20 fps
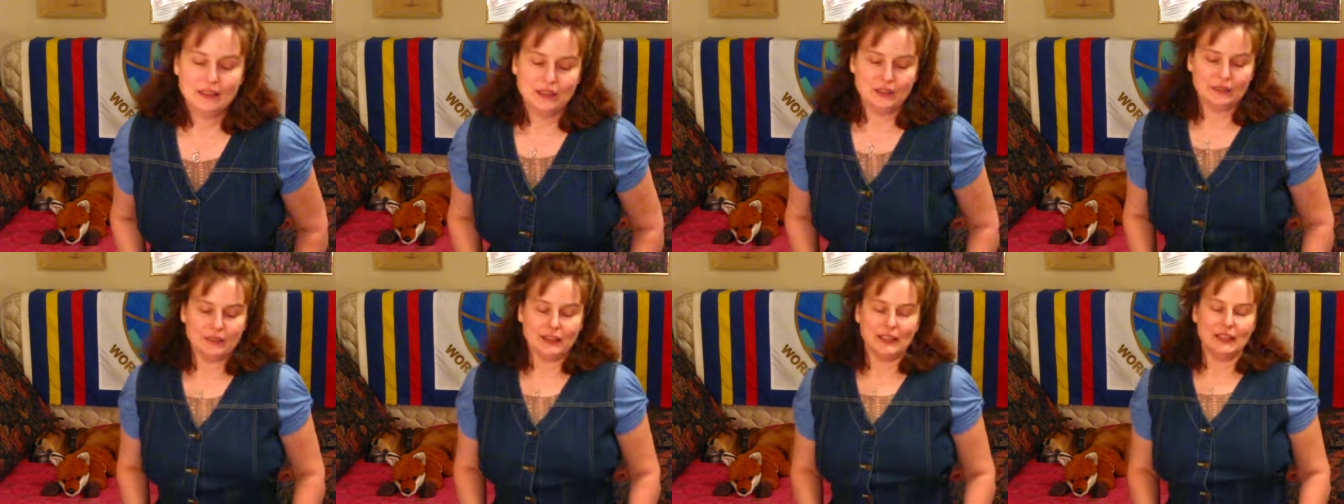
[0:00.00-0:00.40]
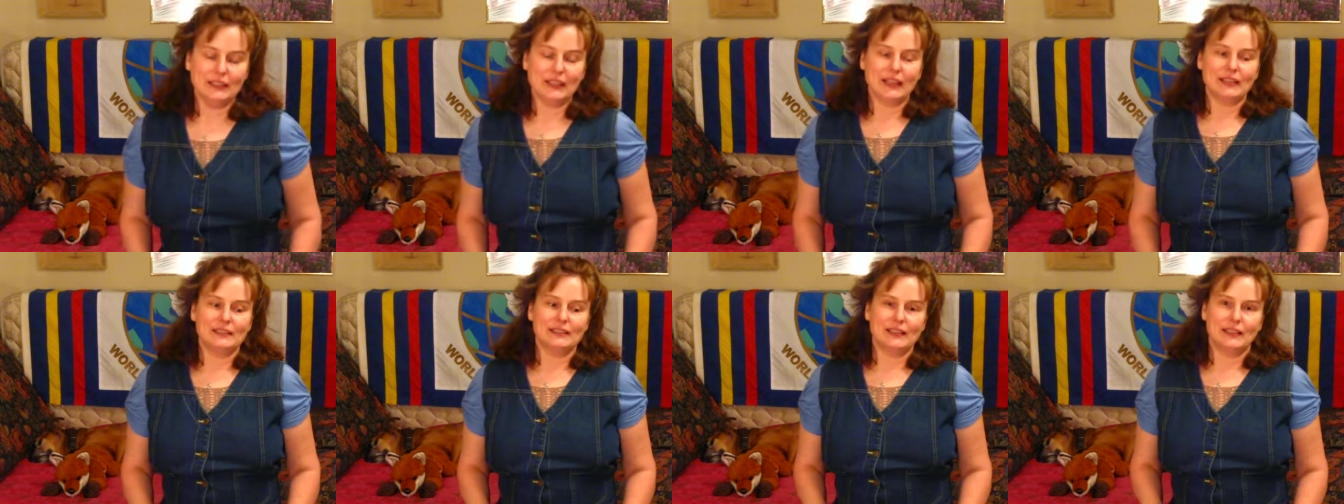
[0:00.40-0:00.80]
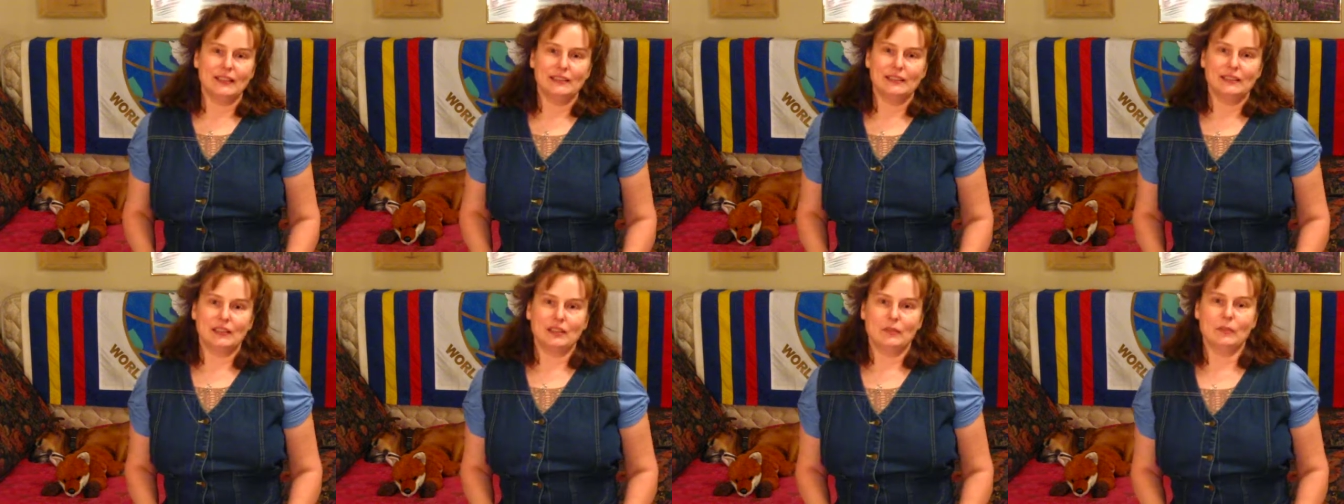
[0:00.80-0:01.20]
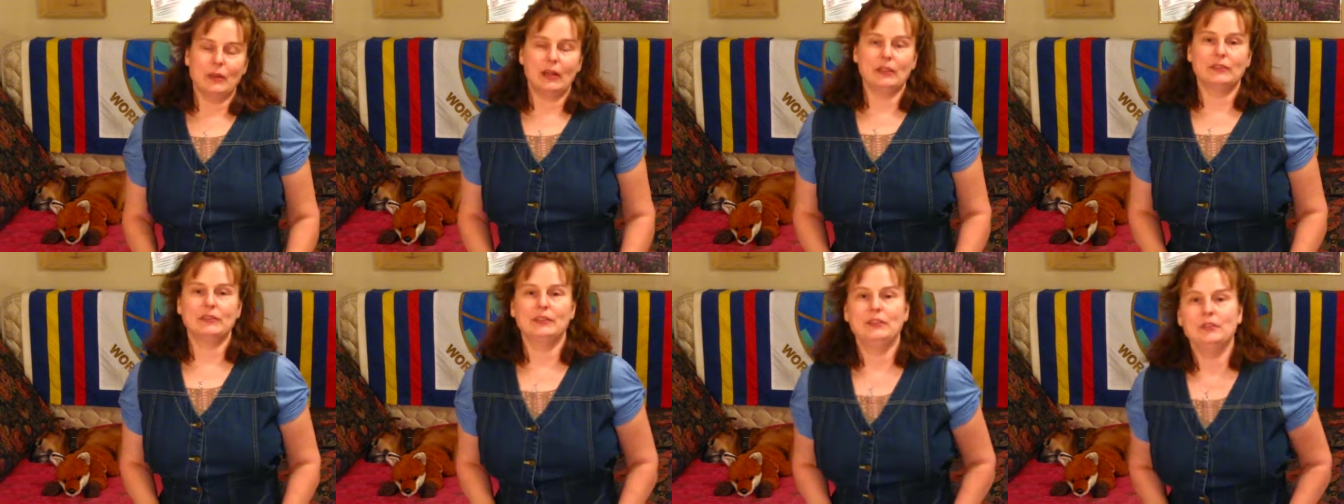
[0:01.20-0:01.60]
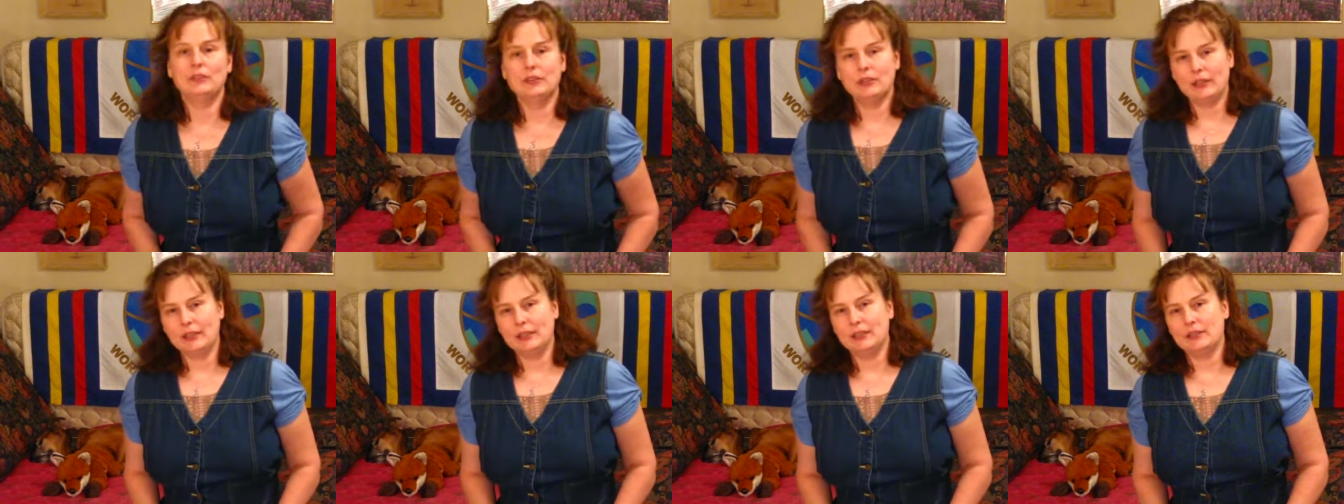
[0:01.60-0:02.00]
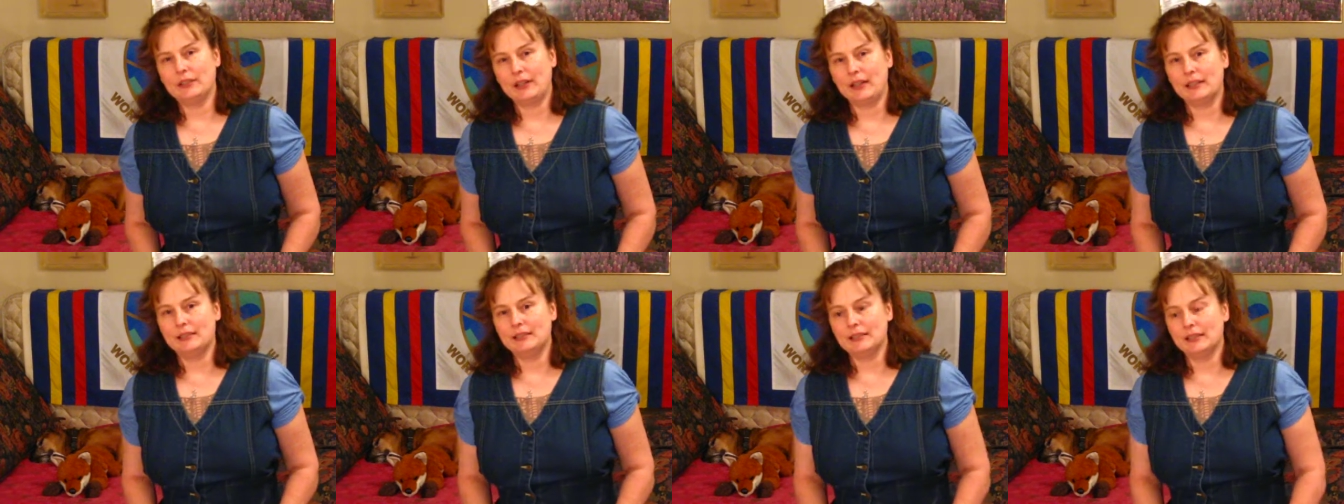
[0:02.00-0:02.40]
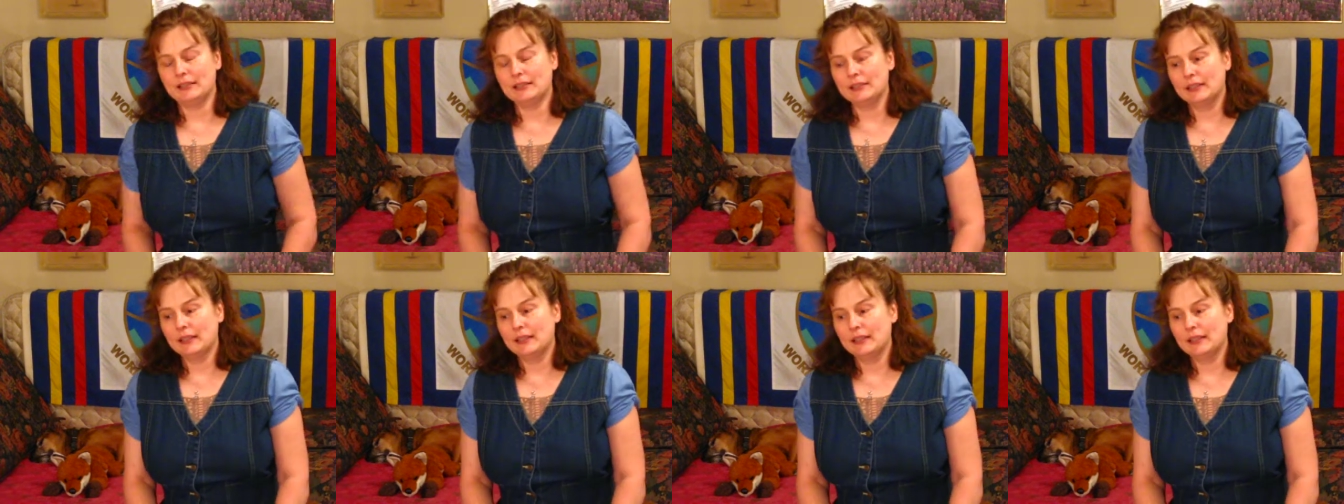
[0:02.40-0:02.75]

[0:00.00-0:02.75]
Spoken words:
reading essays about the Ukraine crisis,